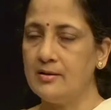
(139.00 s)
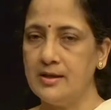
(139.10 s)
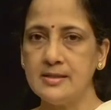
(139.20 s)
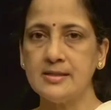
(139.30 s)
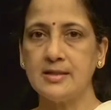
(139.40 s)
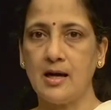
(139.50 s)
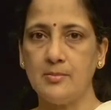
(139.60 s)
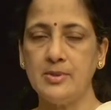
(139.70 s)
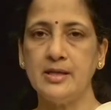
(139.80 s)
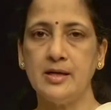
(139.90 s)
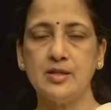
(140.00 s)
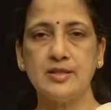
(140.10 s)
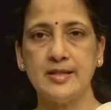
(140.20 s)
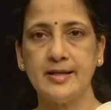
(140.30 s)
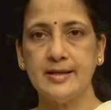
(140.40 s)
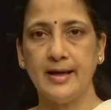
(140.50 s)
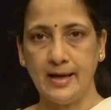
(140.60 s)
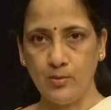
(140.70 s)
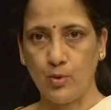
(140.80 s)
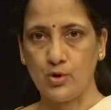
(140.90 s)
This carbon dioxide
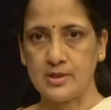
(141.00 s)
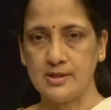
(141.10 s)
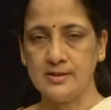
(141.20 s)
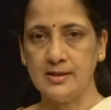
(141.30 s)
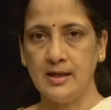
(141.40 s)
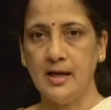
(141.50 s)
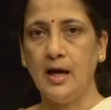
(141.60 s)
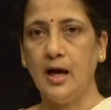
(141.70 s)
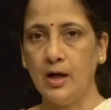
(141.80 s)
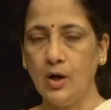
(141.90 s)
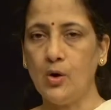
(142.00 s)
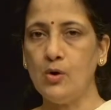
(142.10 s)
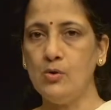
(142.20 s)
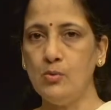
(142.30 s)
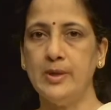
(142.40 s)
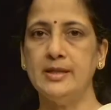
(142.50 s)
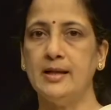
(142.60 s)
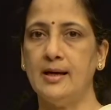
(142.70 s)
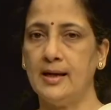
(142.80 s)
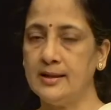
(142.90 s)
and water, along
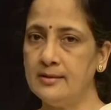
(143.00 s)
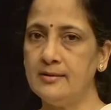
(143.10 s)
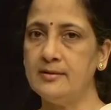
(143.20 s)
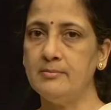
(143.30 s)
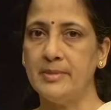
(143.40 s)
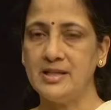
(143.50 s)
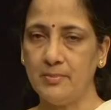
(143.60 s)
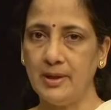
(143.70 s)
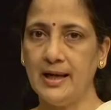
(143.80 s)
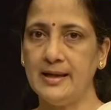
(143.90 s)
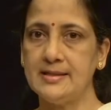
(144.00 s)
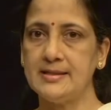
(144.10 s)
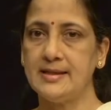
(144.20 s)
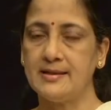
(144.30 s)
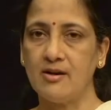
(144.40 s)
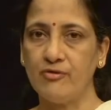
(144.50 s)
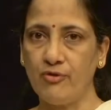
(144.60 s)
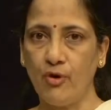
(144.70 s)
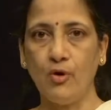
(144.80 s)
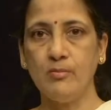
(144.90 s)
with other metabolites that are
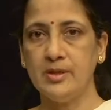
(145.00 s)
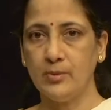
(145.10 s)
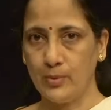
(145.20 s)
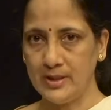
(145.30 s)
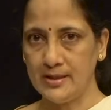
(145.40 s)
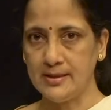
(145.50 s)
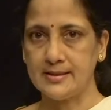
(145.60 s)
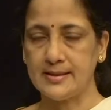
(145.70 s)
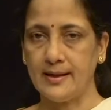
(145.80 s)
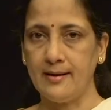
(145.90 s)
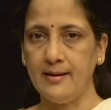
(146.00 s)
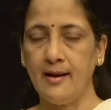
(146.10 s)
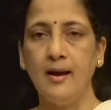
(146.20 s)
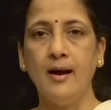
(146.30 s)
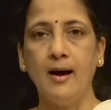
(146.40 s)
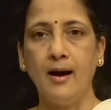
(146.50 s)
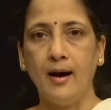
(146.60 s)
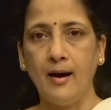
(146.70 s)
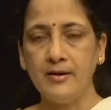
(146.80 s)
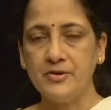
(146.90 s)
formed within the cell,
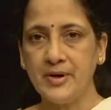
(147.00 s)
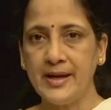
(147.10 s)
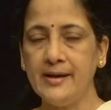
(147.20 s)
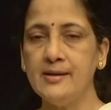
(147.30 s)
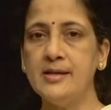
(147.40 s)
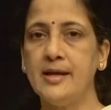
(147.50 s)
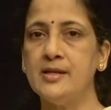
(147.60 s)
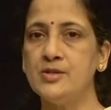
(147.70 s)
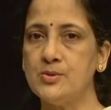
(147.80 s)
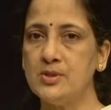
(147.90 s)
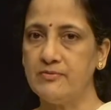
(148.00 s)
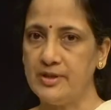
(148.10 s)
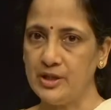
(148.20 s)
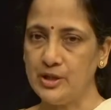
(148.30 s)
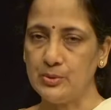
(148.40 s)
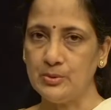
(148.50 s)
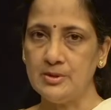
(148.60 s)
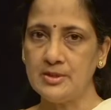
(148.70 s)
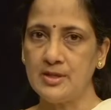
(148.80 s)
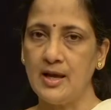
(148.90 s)
are drained into the
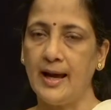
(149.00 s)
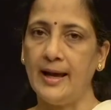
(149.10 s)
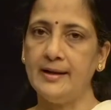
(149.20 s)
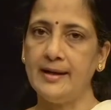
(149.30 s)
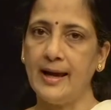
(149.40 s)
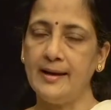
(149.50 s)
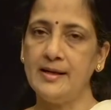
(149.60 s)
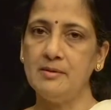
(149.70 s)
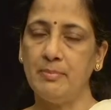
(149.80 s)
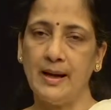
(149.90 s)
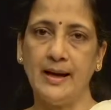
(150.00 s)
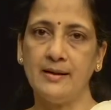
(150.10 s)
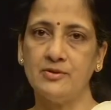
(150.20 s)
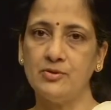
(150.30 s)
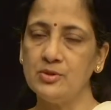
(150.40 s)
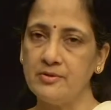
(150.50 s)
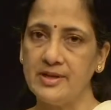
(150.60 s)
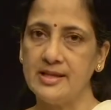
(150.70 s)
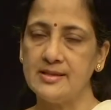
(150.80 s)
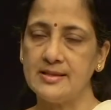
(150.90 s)
venules and carried back through the
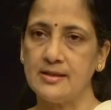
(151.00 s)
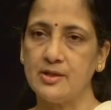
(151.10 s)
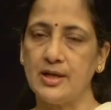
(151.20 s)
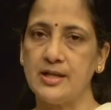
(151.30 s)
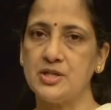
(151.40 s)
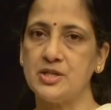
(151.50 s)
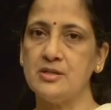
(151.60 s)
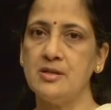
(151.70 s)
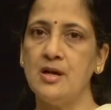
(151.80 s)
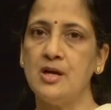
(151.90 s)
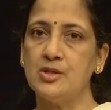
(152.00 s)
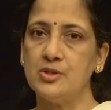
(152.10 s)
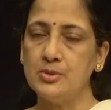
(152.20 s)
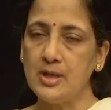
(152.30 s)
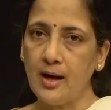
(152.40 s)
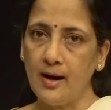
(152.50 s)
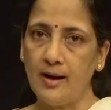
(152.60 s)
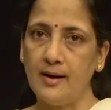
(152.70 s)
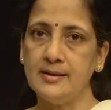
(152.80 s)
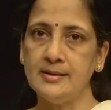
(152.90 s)
venous circulation to the
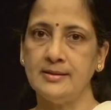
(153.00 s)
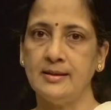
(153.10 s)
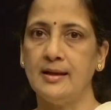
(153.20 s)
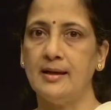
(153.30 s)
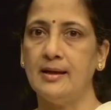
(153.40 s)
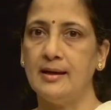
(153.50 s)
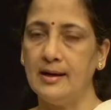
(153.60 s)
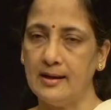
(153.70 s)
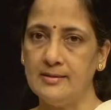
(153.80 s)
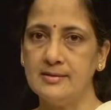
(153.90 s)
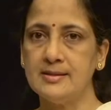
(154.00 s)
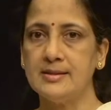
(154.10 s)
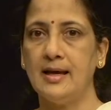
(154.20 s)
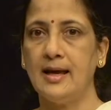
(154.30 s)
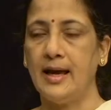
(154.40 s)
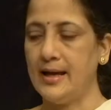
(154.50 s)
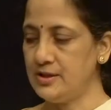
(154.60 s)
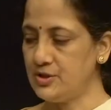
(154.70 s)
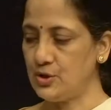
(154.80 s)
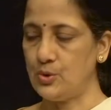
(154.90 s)
heart, lungs,
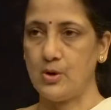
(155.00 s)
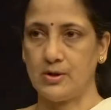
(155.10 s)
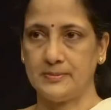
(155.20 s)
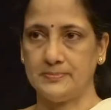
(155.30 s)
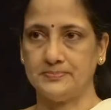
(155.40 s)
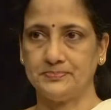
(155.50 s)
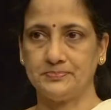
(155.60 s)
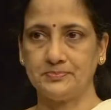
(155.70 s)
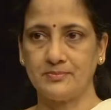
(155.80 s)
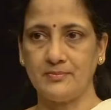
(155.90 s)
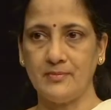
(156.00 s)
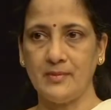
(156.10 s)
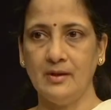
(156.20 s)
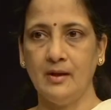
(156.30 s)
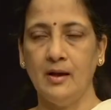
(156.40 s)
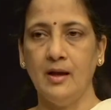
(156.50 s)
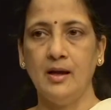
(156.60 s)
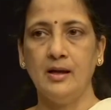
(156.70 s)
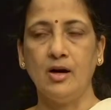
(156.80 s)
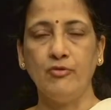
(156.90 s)
and so on.
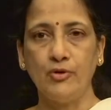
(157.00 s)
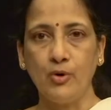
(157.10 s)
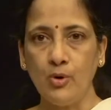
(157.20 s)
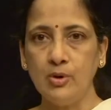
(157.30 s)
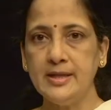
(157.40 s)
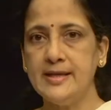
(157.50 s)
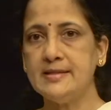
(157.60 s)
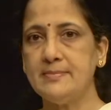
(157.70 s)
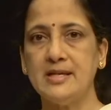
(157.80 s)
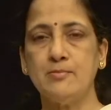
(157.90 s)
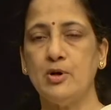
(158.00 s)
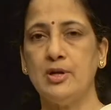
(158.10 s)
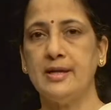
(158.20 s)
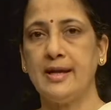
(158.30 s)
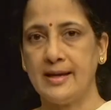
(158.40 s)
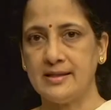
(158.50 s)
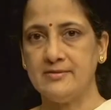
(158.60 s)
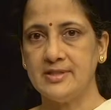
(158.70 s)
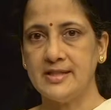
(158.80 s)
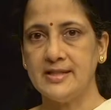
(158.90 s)
Now, for all these metabolic
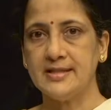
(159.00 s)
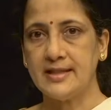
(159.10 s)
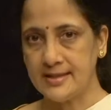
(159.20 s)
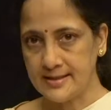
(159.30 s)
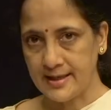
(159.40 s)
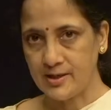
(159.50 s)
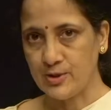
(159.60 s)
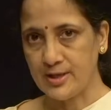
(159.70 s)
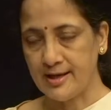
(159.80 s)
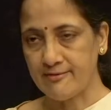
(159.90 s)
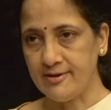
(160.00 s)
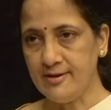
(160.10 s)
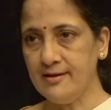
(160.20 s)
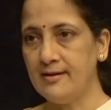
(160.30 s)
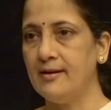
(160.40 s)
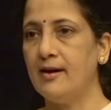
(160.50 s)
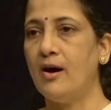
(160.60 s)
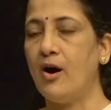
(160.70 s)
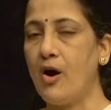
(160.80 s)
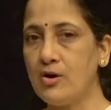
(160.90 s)
activities at the cellular level,
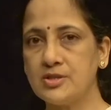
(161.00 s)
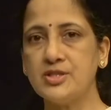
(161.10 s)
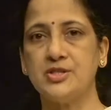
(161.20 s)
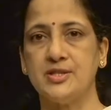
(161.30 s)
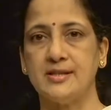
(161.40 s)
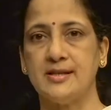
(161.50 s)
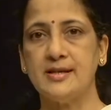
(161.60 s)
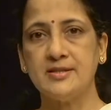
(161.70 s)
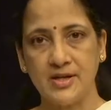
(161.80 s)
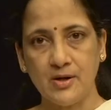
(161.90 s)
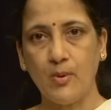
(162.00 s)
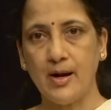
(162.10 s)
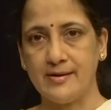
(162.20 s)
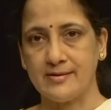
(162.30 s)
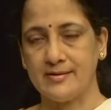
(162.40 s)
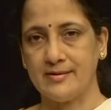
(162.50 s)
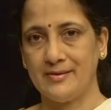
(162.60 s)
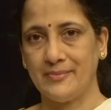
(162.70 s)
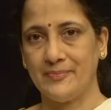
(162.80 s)
oxygen is required.